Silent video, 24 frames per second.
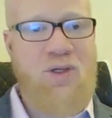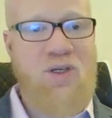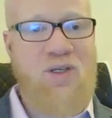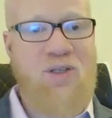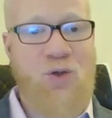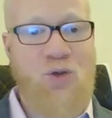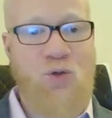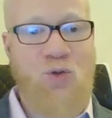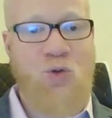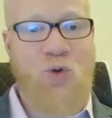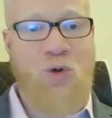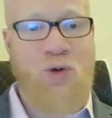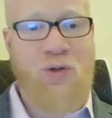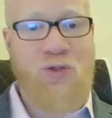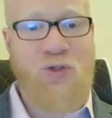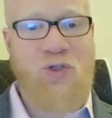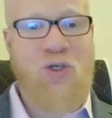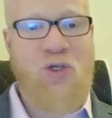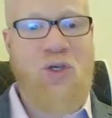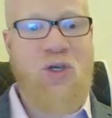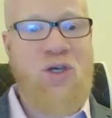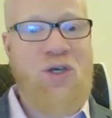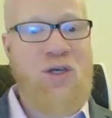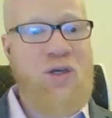In other words,
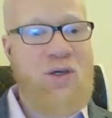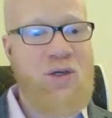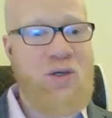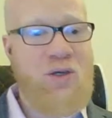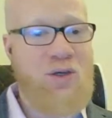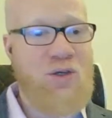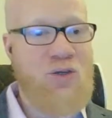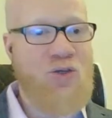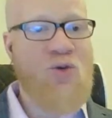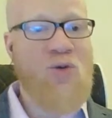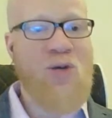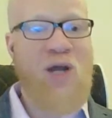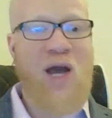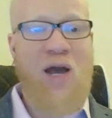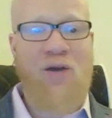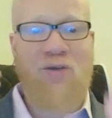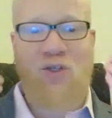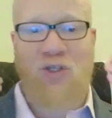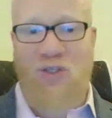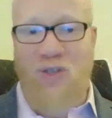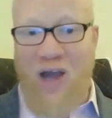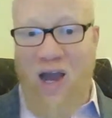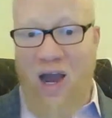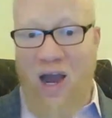you're now
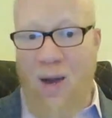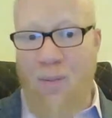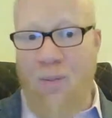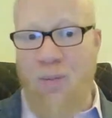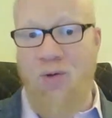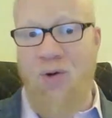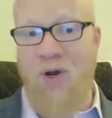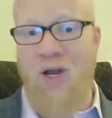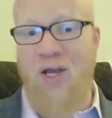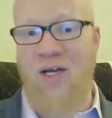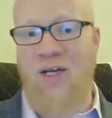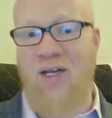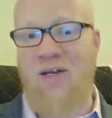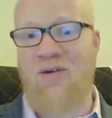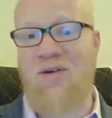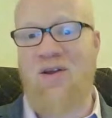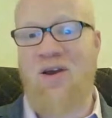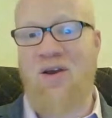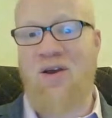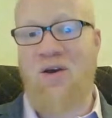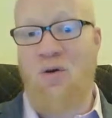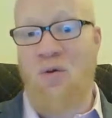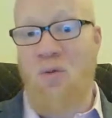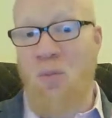just operating
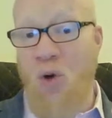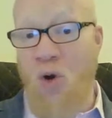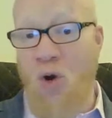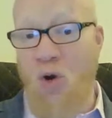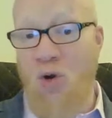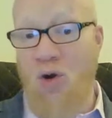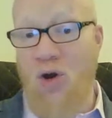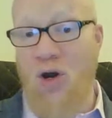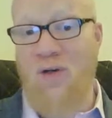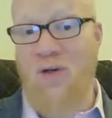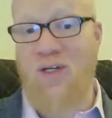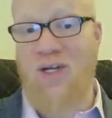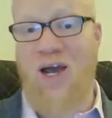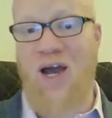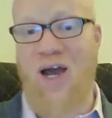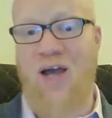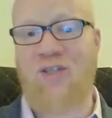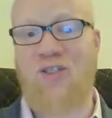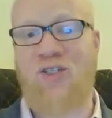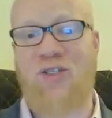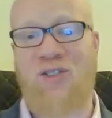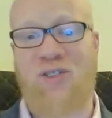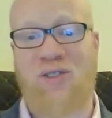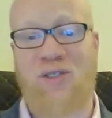more
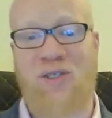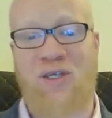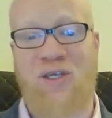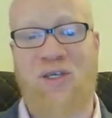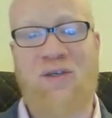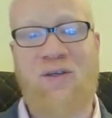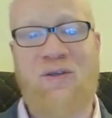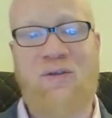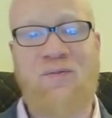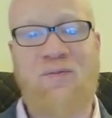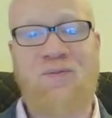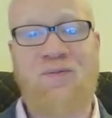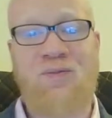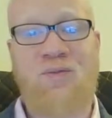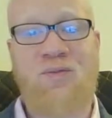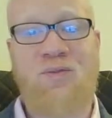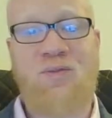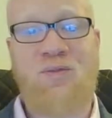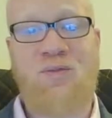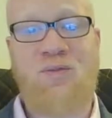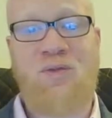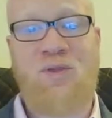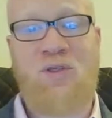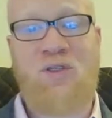unconsciously,
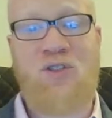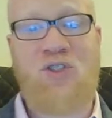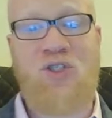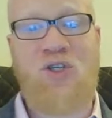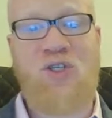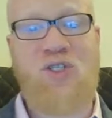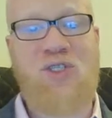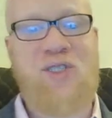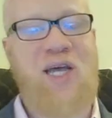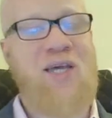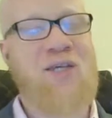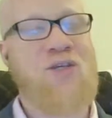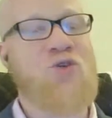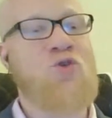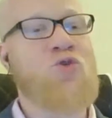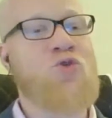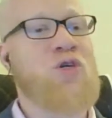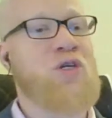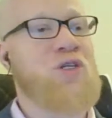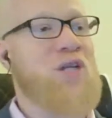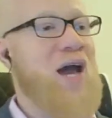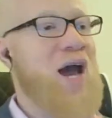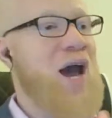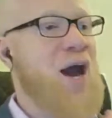just like you
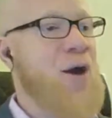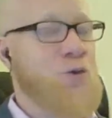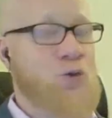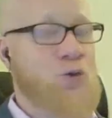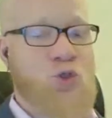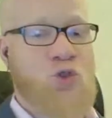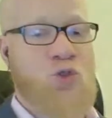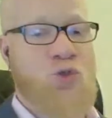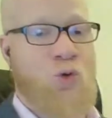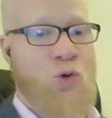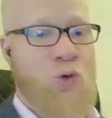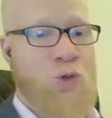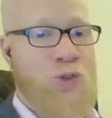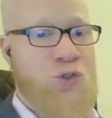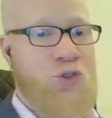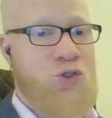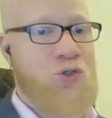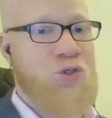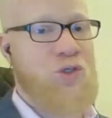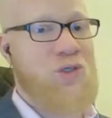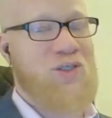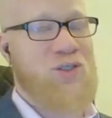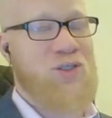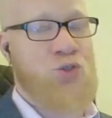can outsource